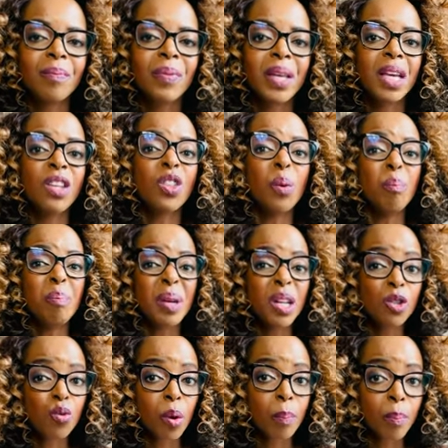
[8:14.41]
Either
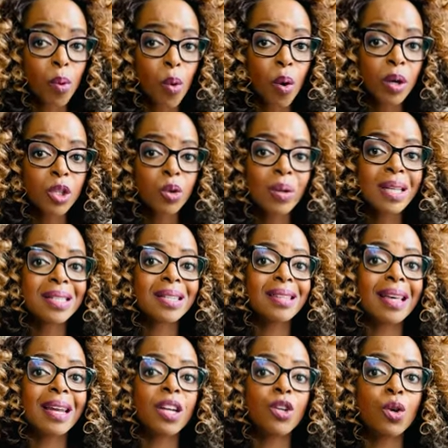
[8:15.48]
build rapport to elicit
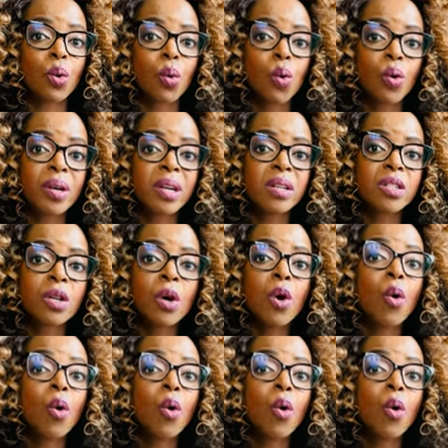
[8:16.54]
that in your audience,